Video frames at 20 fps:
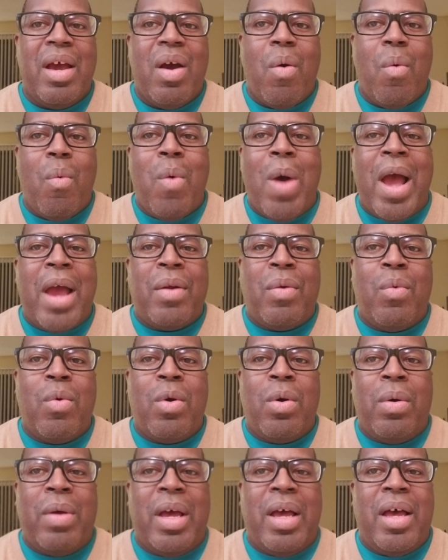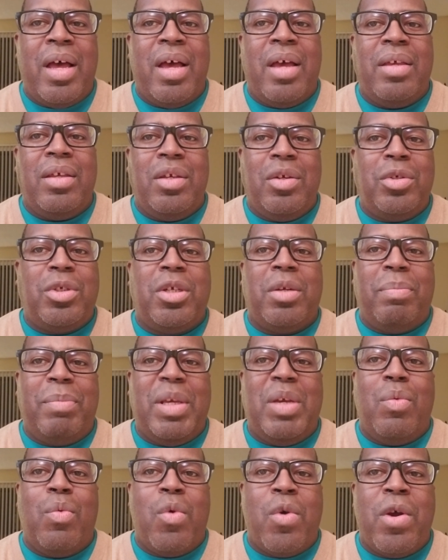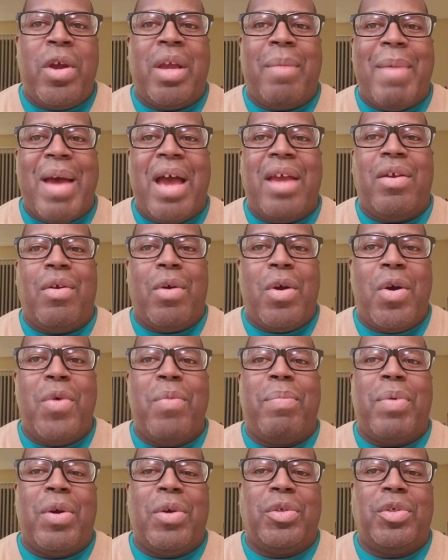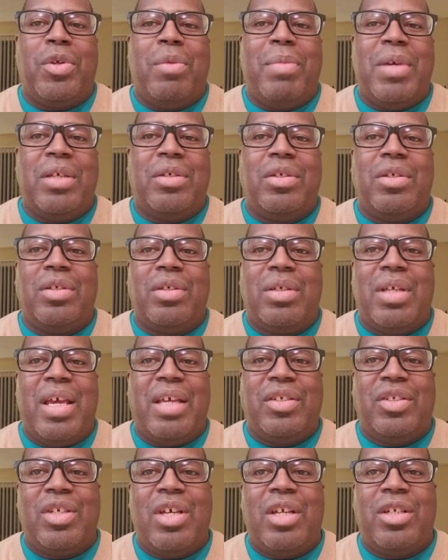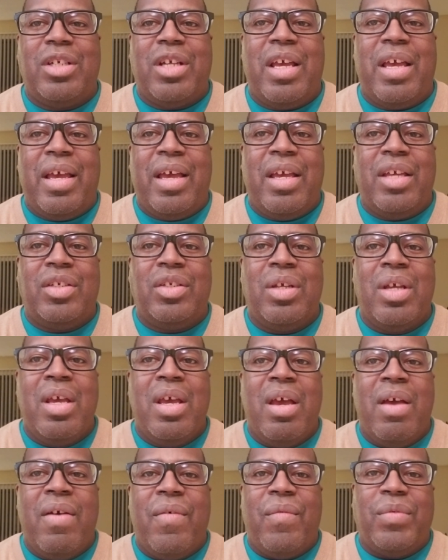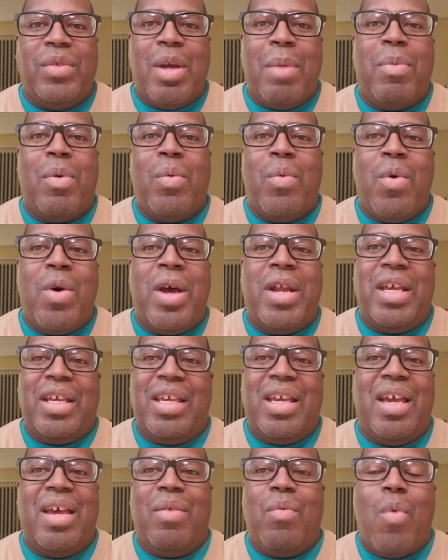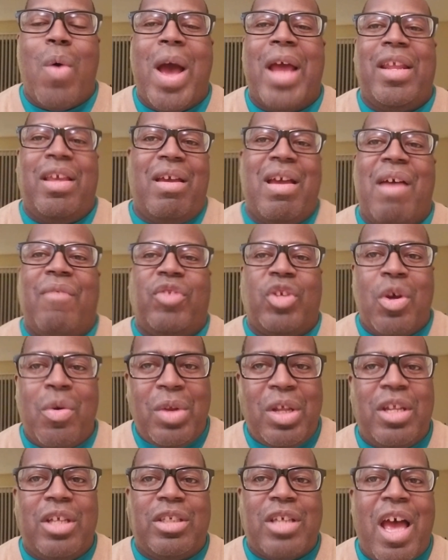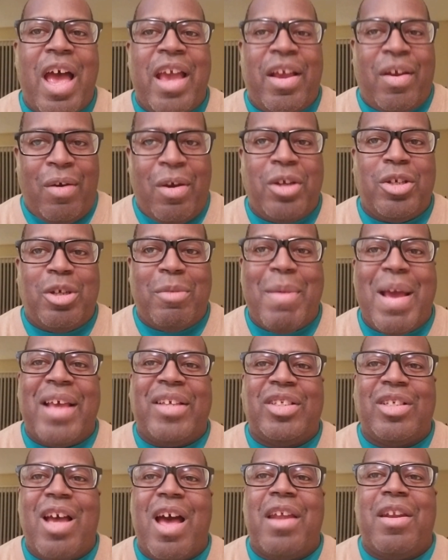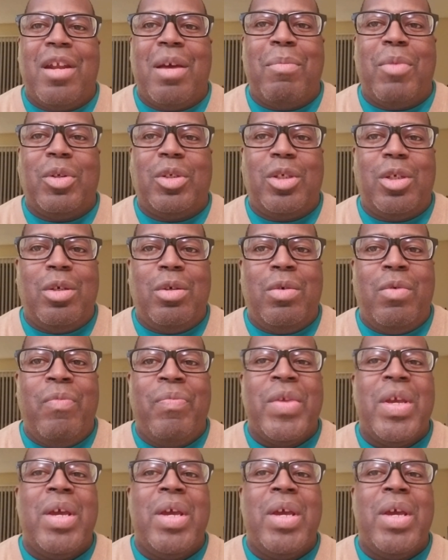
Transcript: Why in the world, you should be worrying about your own personal business, as such as, number one, again, why do you have Tony the Tiger as your mascot? Number two,